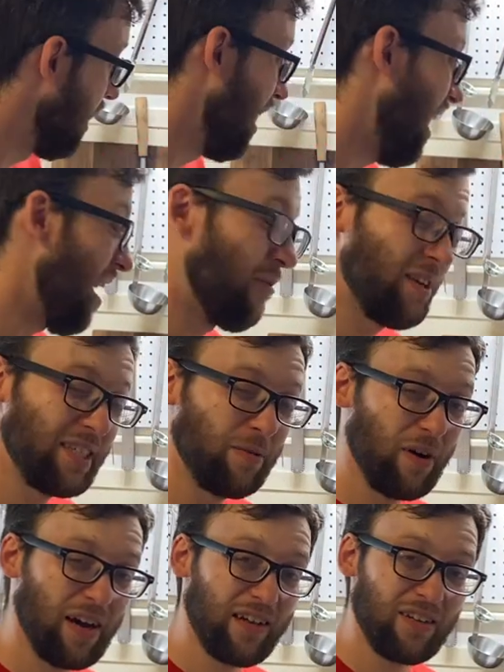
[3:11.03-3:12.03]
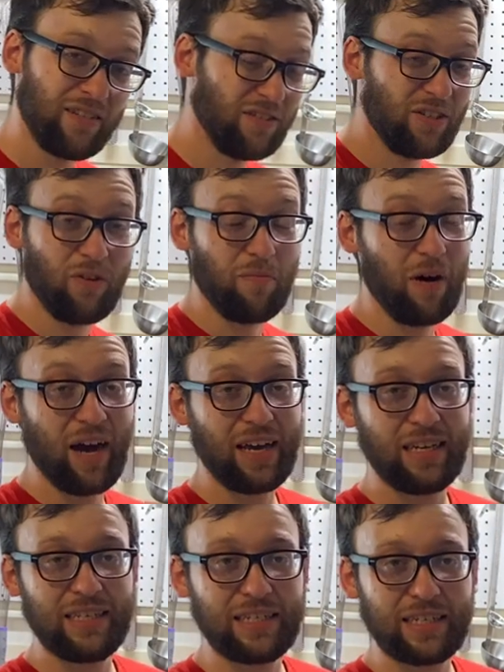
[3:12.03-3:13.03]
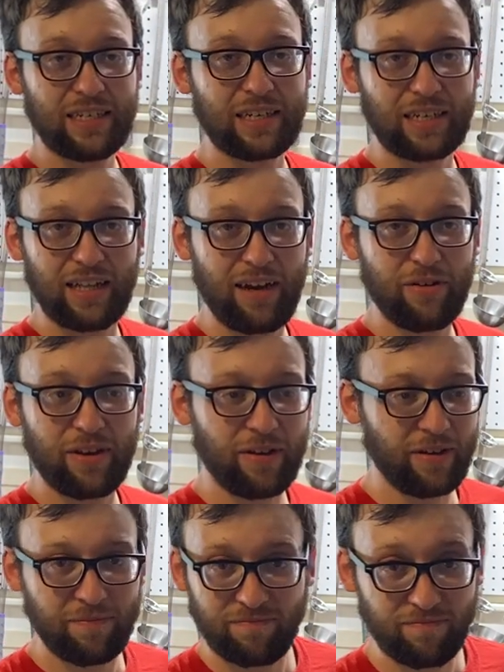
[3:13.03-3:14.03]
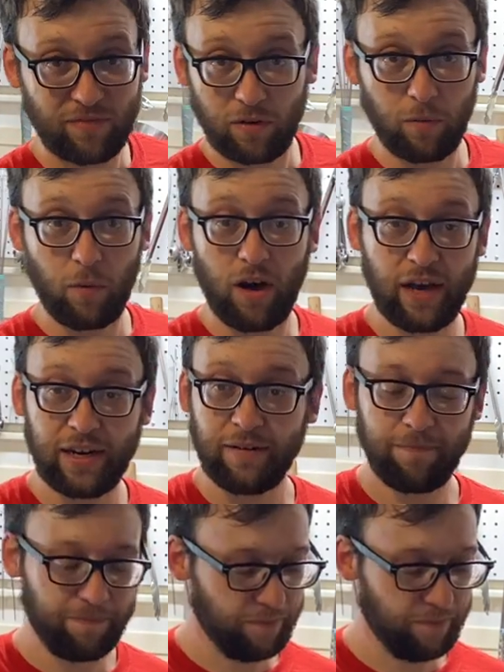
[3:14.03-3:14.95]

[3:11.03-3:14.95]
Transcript: I once in a while don't mind a cloudy wine,